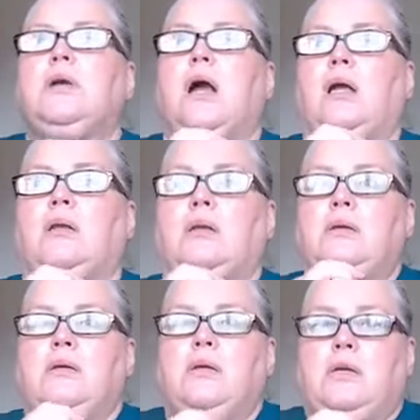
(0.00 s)
and
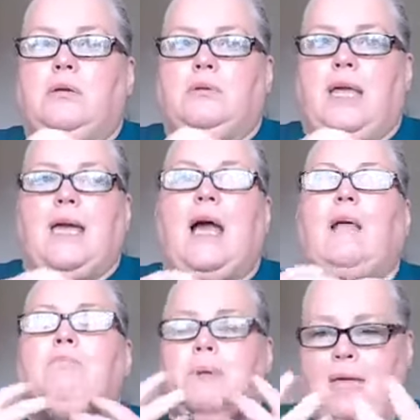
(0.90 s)
they
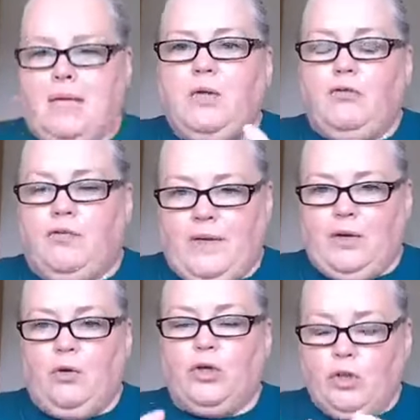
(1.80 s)
can't make you
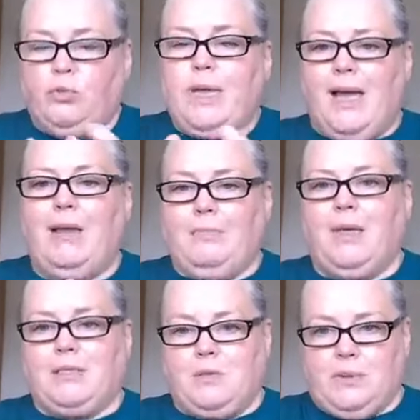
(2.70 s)
feel, or you can't
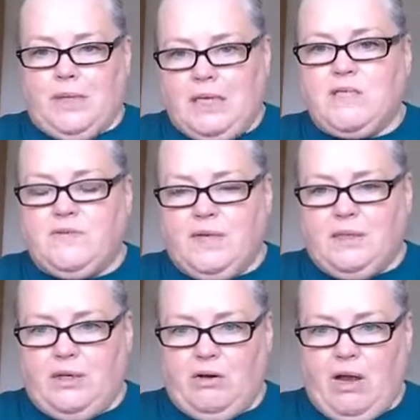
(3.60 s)
make somebody else feel
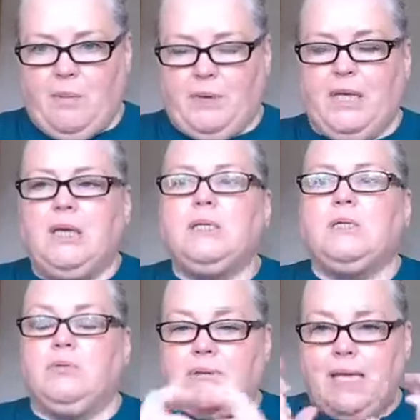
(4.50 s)
that you're happy.
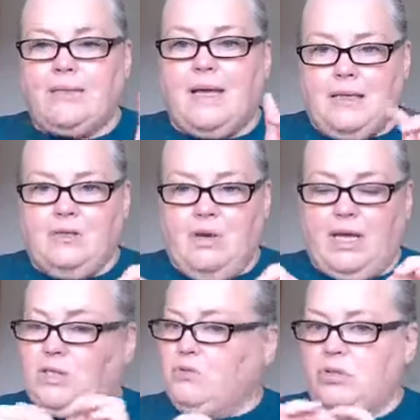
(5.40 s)
So get that in your
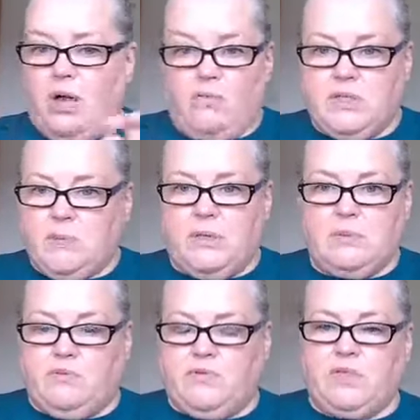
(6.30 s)
head. You're not
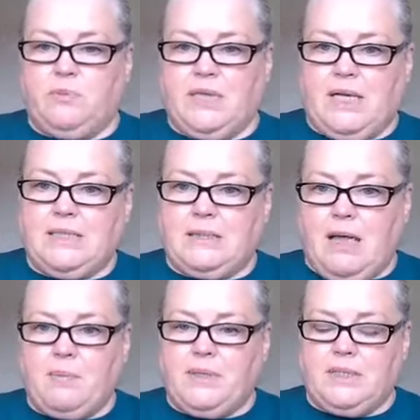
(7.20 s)
responsible for somebody else's
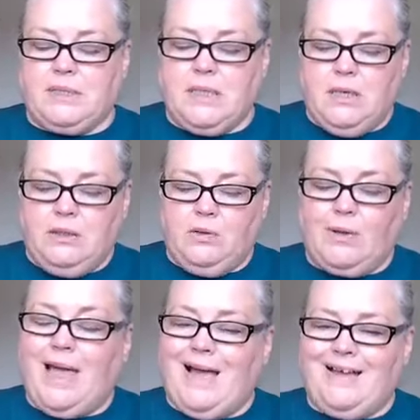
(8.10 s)
happiness. You
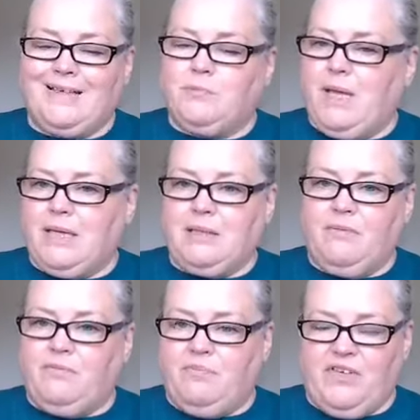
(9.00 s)
can't make
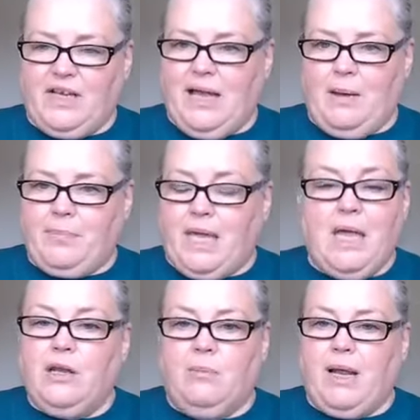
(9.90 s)
them feel happy,
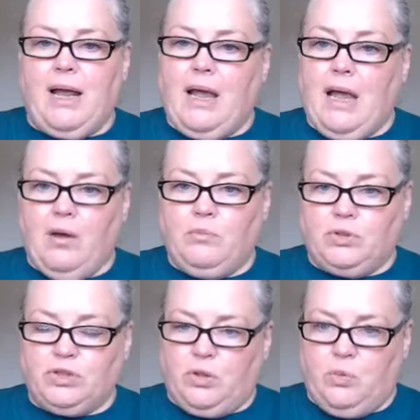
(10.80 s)
no matter how
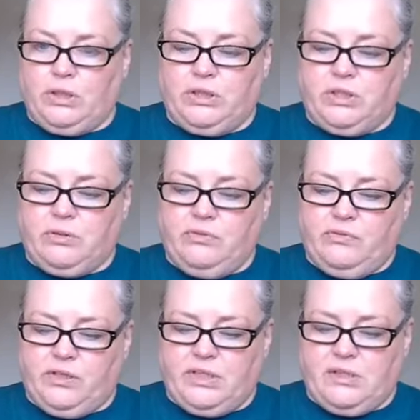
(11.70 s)
much or what you do
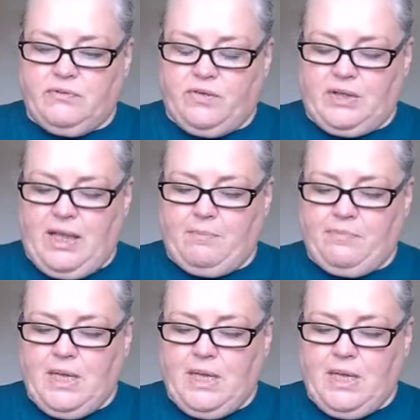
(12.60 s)
for them.